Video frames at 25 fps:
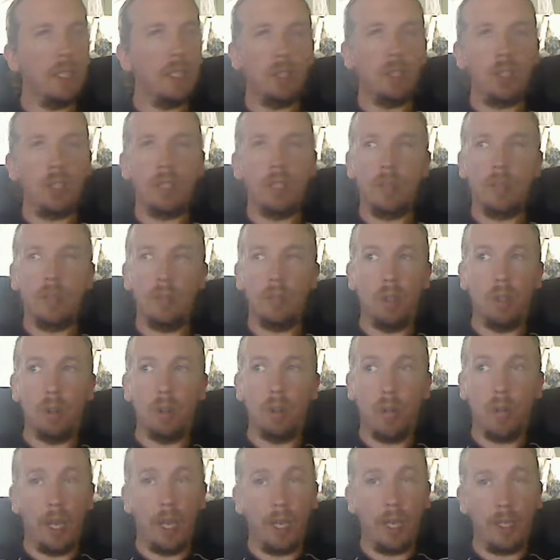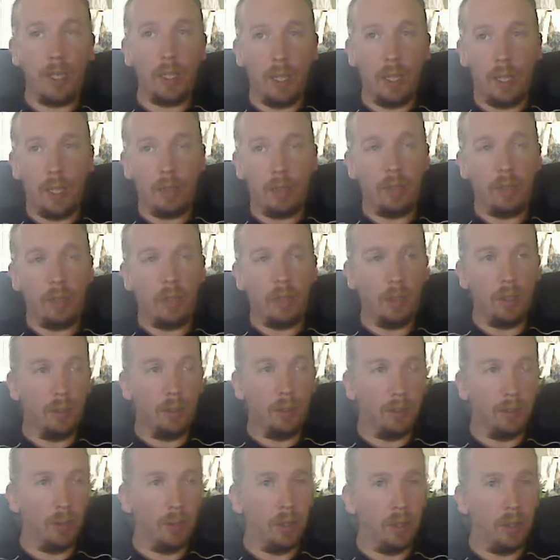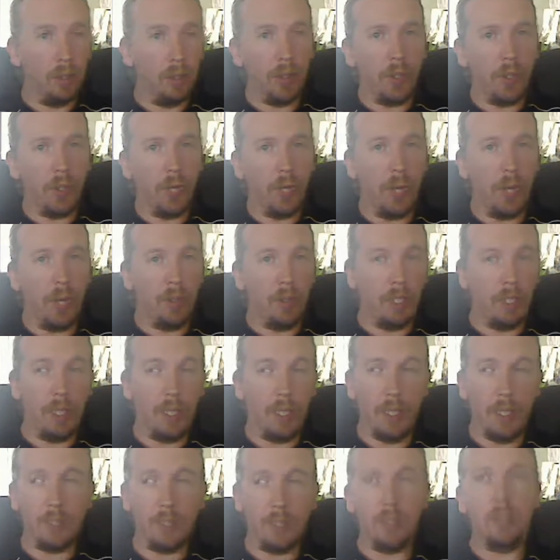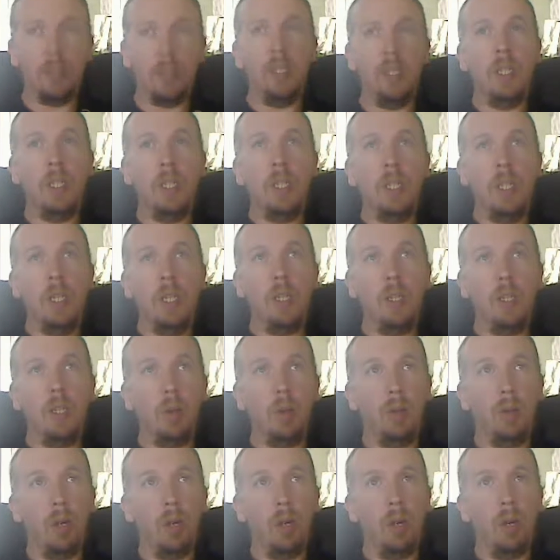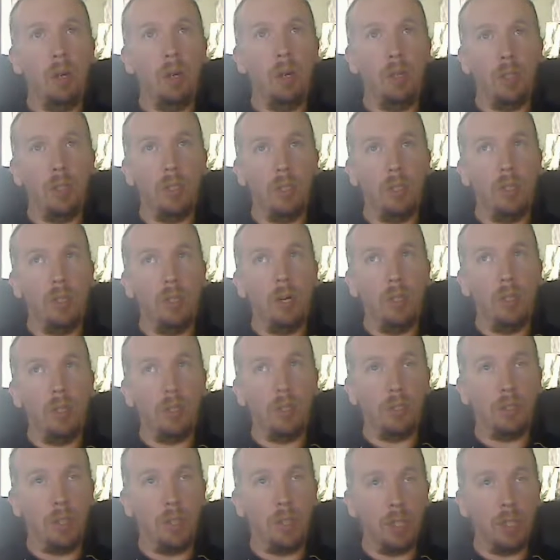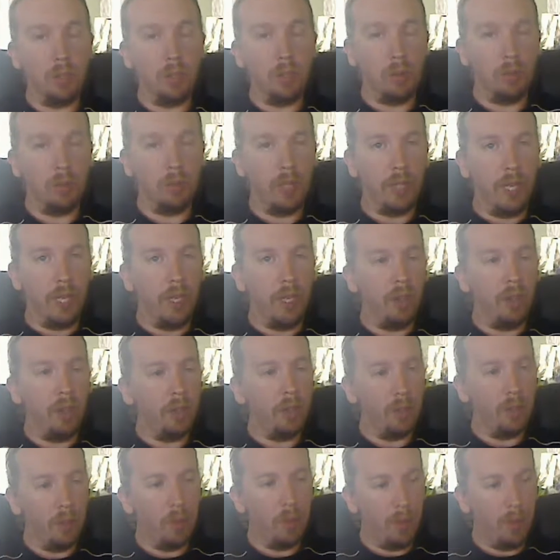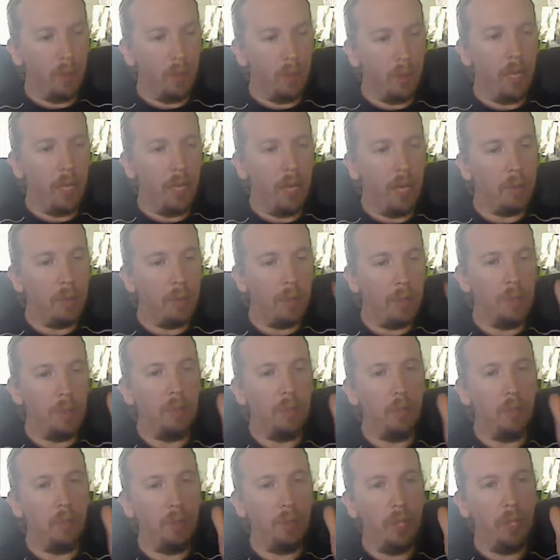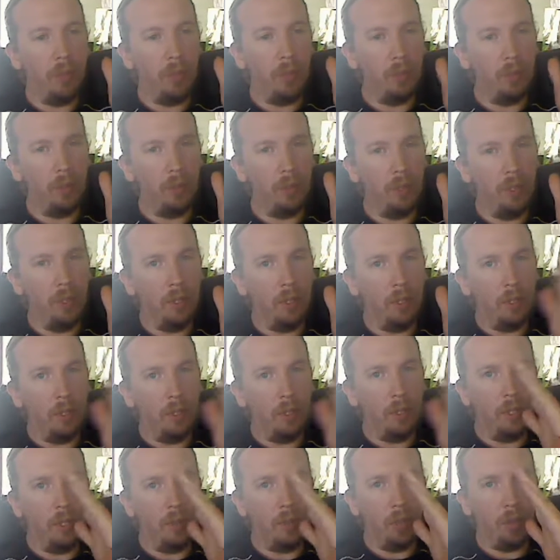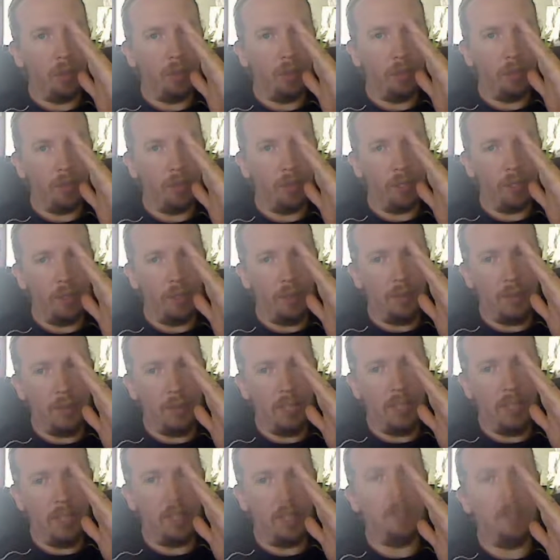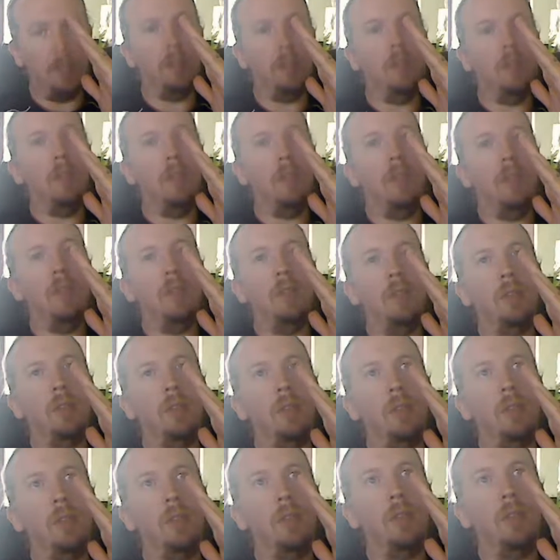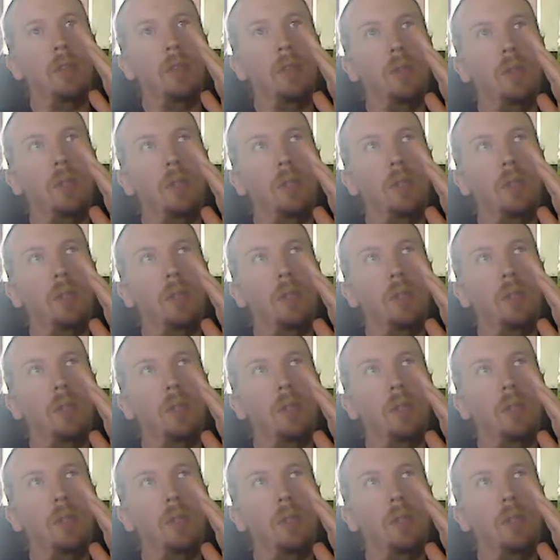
year, even though we had like you know 40 mile an hour gusts. They were all you know all the stalks were very healthy, but what would happen is the plant would tip over in the media, so